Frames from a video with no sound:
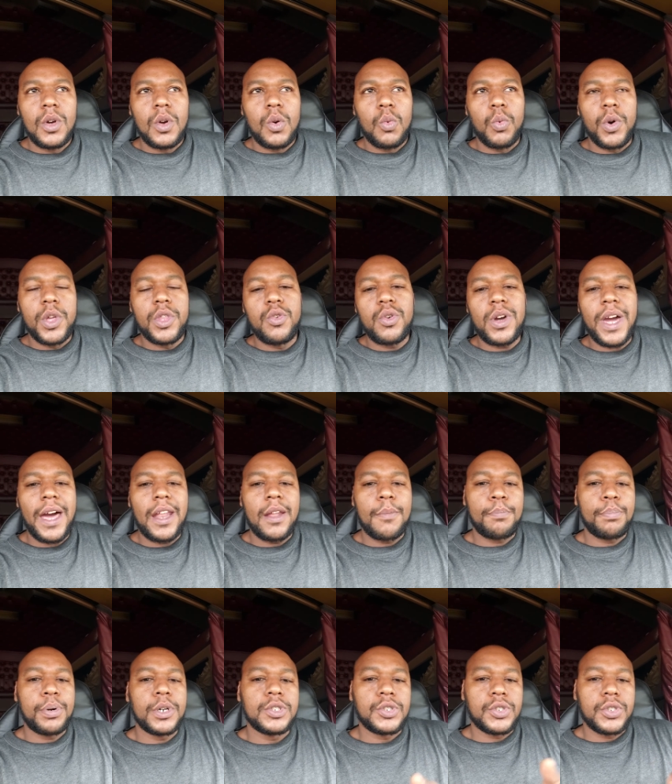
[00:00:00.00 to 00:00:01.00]
when you got to
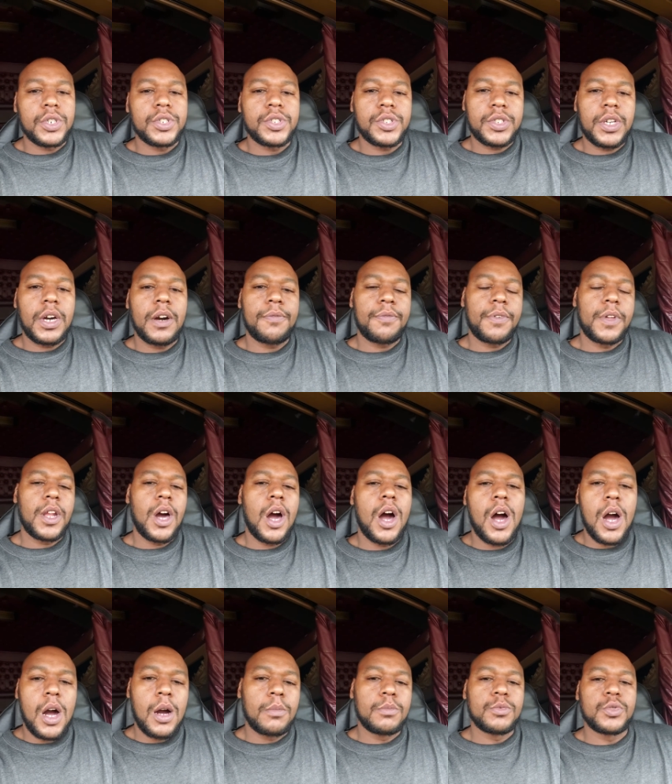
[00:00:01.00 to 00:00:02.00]
put yourself in
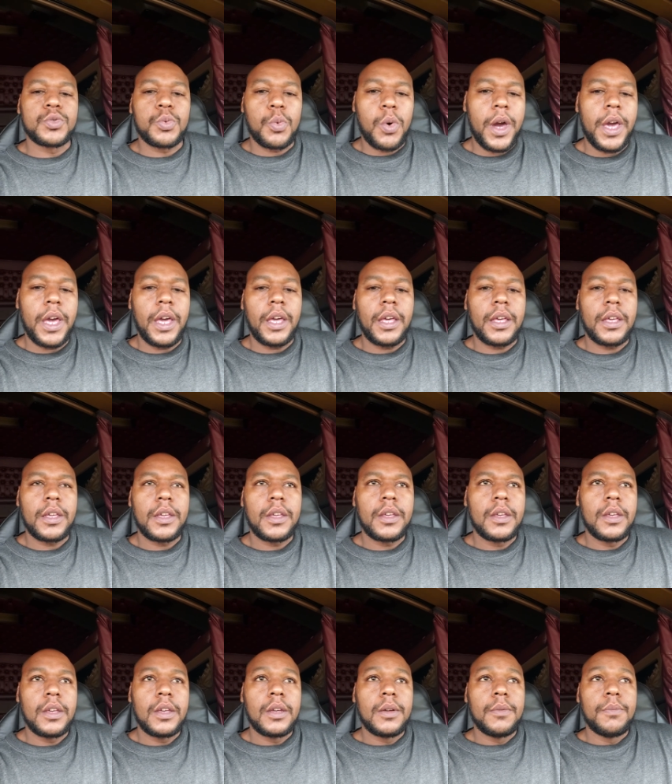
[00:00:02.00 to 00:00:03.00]
harm's way
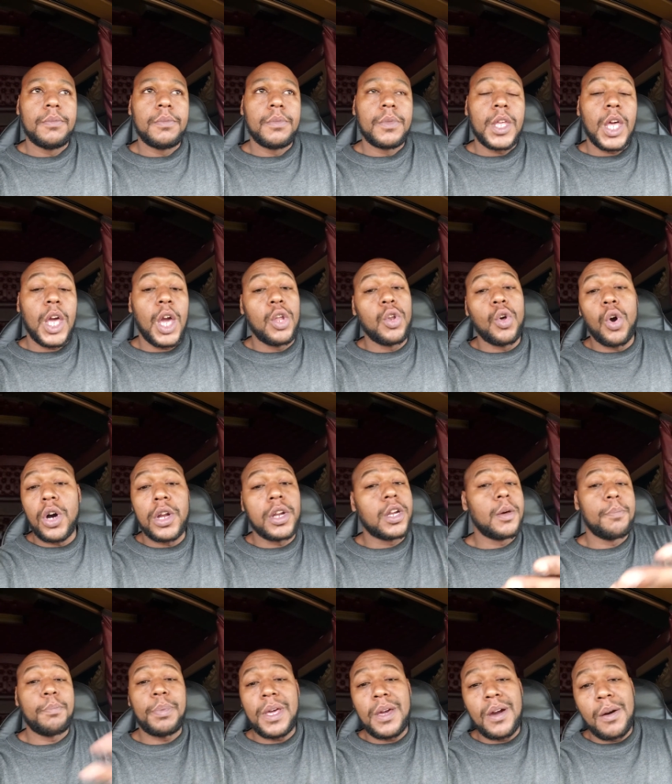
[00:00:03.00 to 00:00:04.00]
in
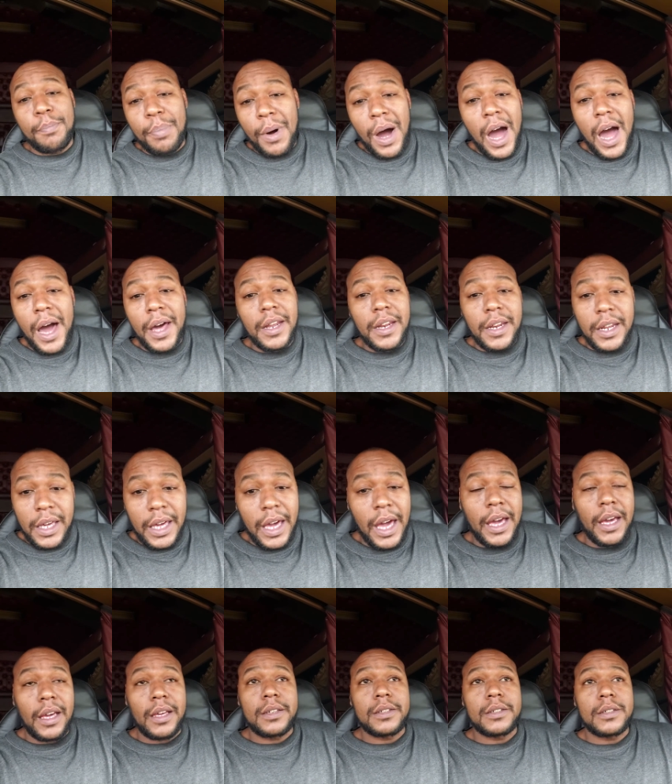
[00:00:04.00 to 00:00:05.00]
order to be a part of the
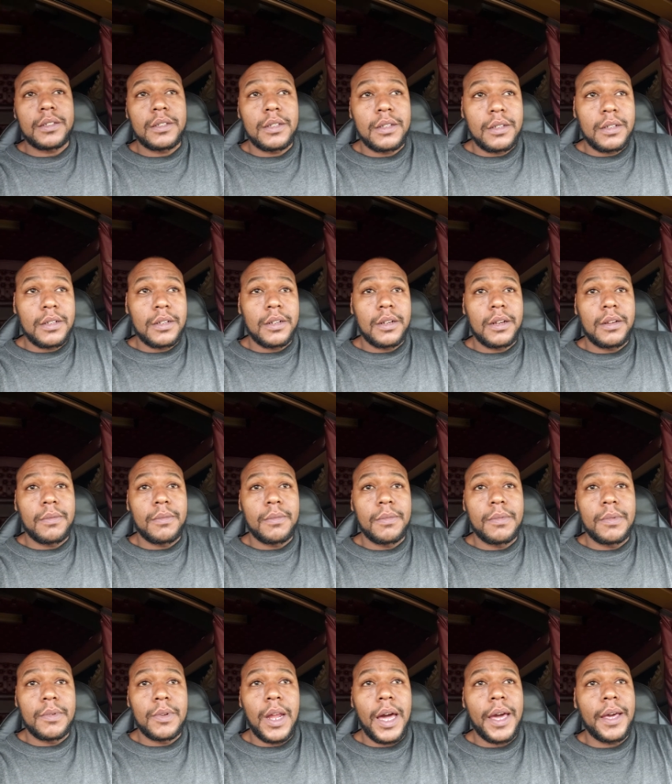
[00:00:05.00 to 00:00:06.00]
gang?
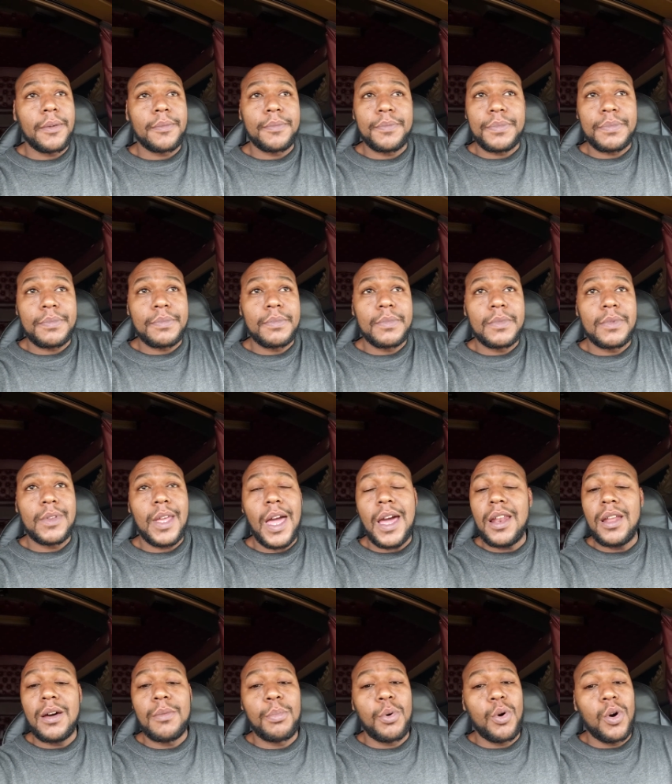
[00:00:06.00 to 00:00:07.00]
Like,
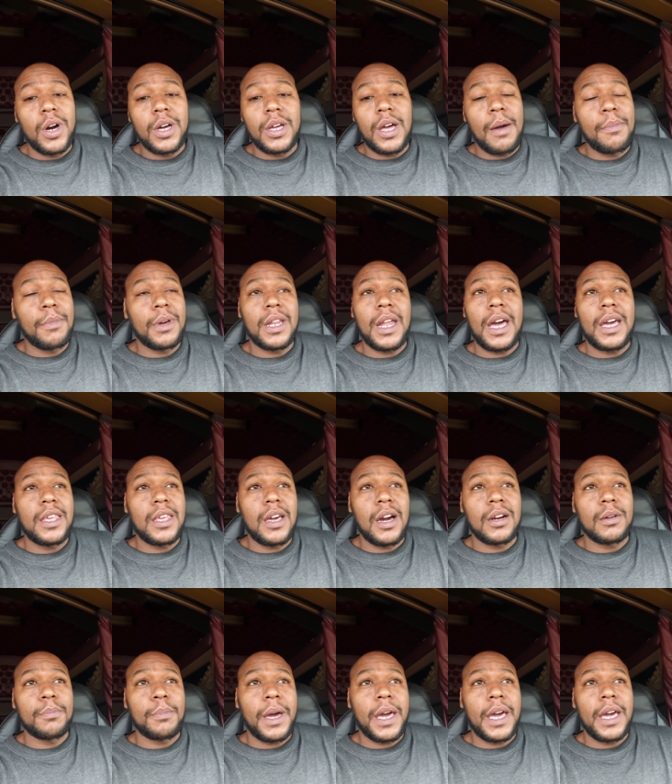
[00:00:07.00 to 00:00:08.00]
that little boy, that
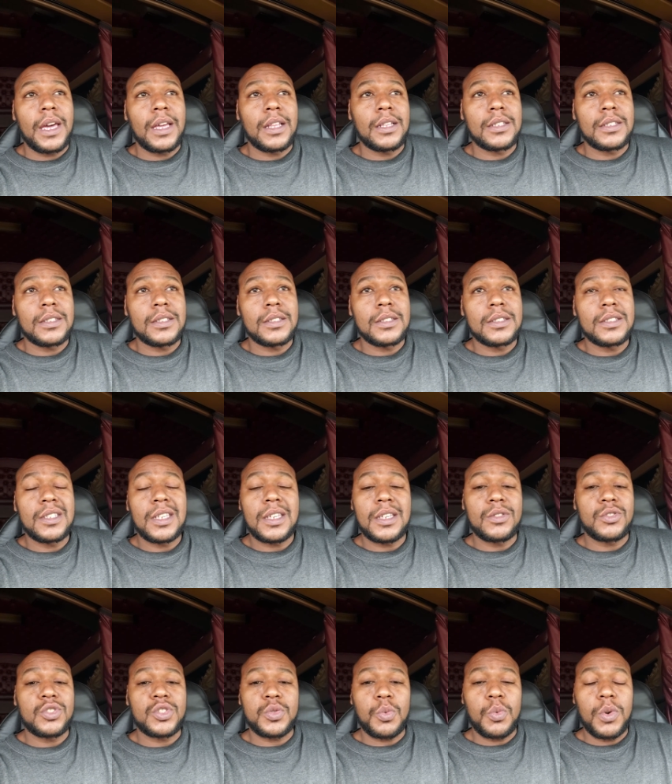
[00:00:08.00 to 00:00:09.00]
young man,
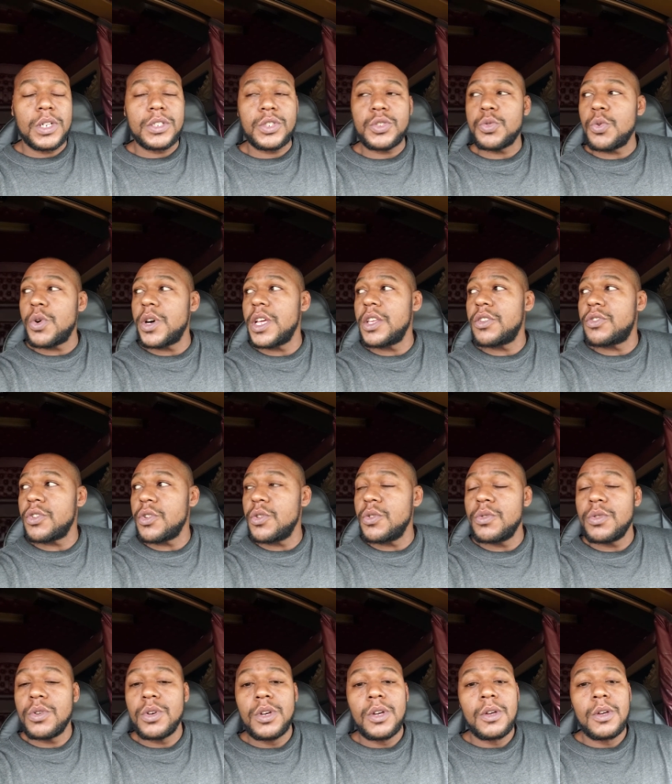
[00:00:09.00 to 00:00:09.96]
22?